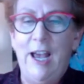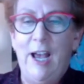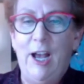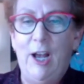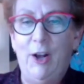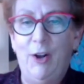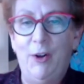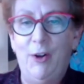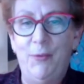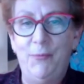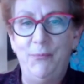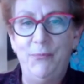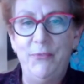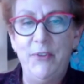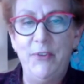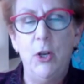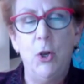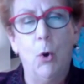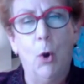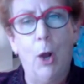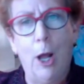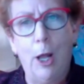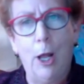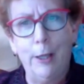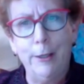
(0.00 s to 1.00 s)
You
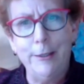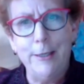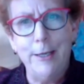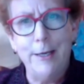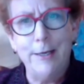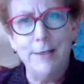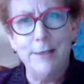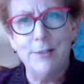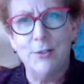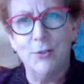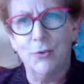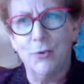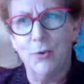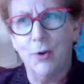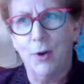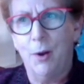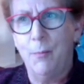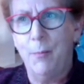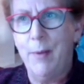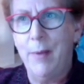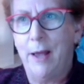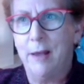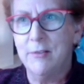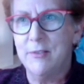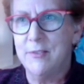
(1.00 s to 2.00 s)
know, holidays are
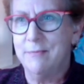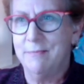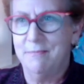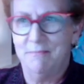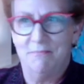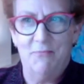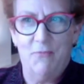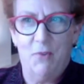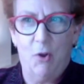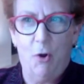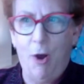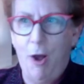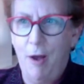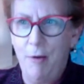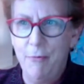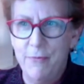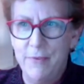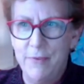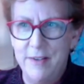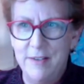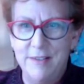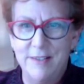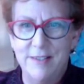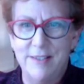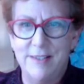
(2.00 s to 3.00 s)
about
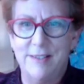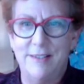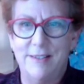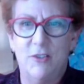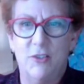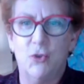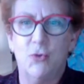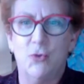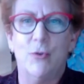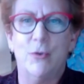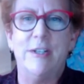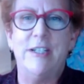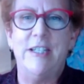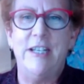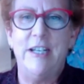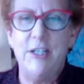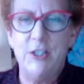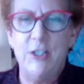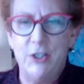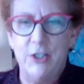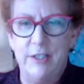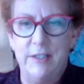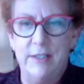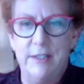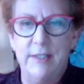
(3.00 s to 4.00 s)
often
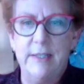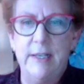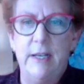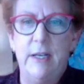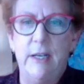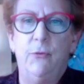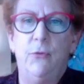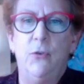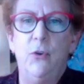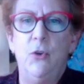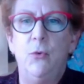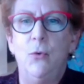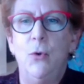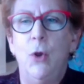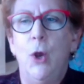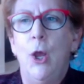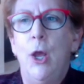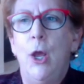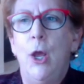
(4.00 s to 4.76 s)
traditions, and if you